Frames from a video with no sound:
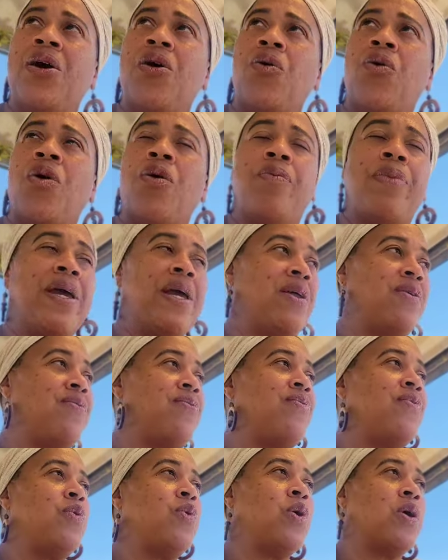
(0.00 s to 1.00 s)
or being
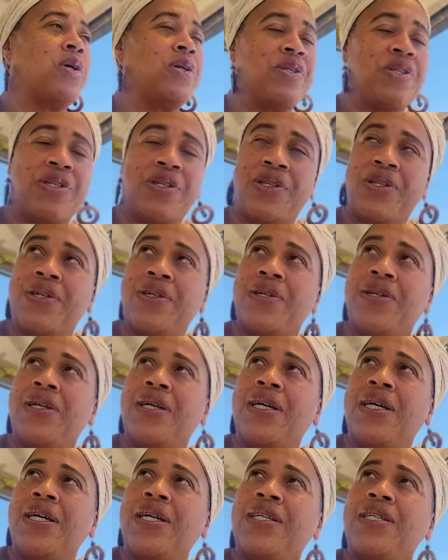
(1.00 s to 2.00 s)
forced
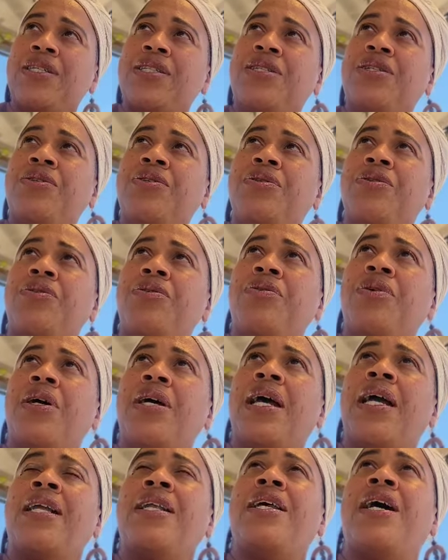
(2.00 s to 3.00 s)
to
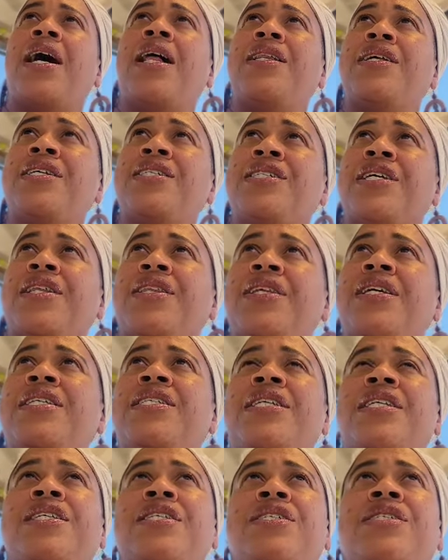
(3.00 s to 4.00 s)
acknowledge that
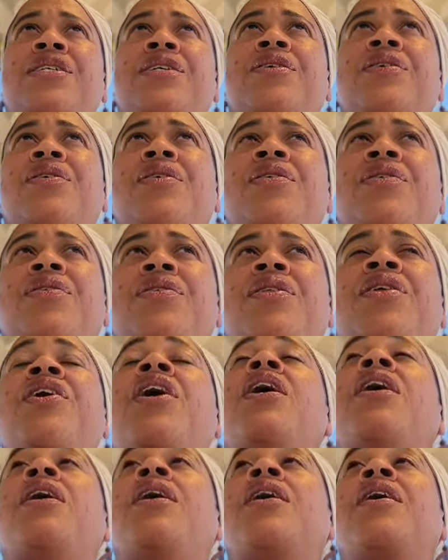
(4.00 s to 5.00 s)
this is
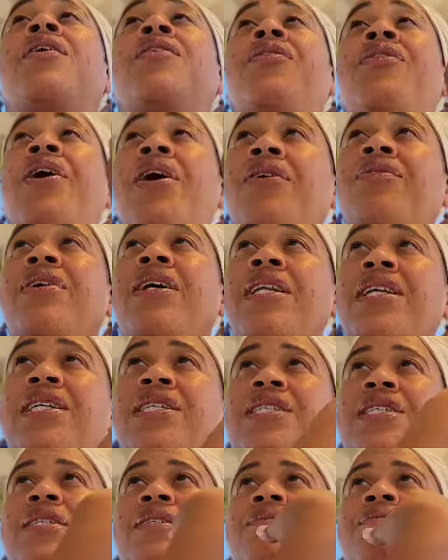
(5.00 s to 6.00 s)
the
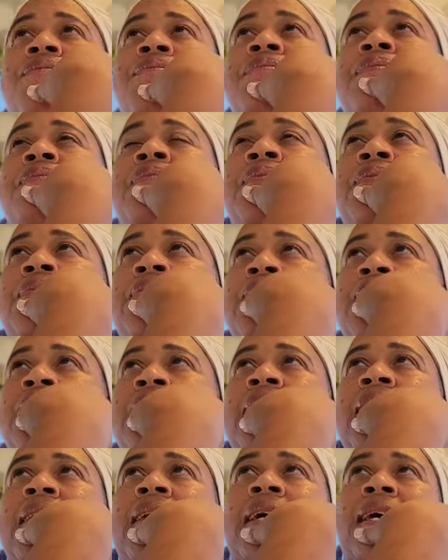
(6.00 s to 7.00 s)
religion
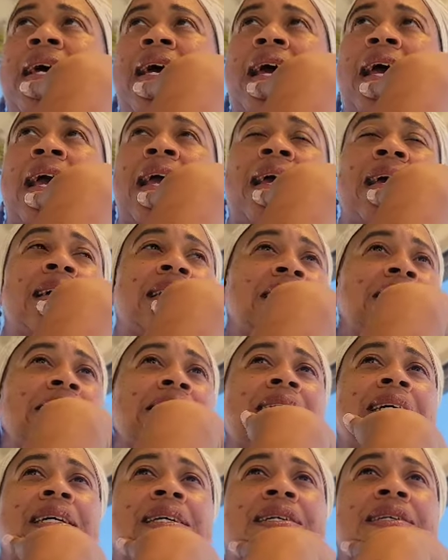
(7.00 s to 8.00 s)

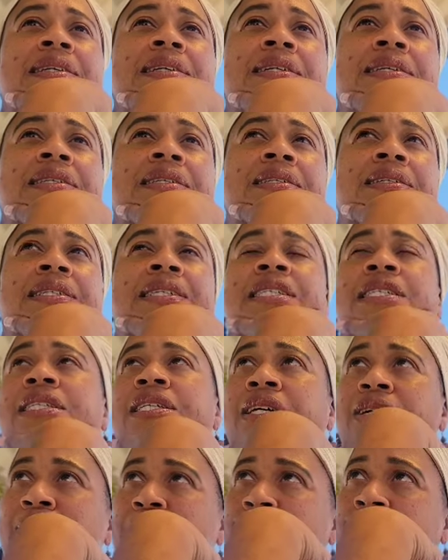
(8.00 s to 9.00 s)
and just
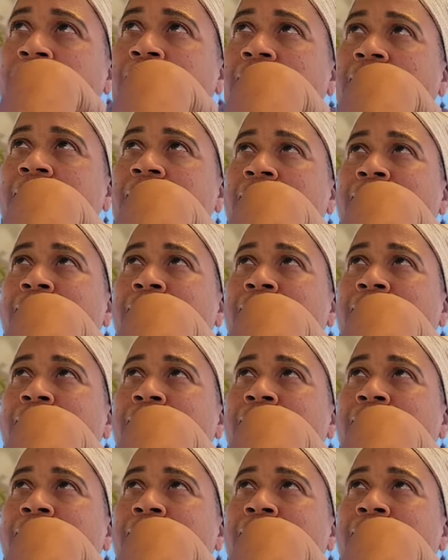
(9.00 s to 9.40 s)
deal with it.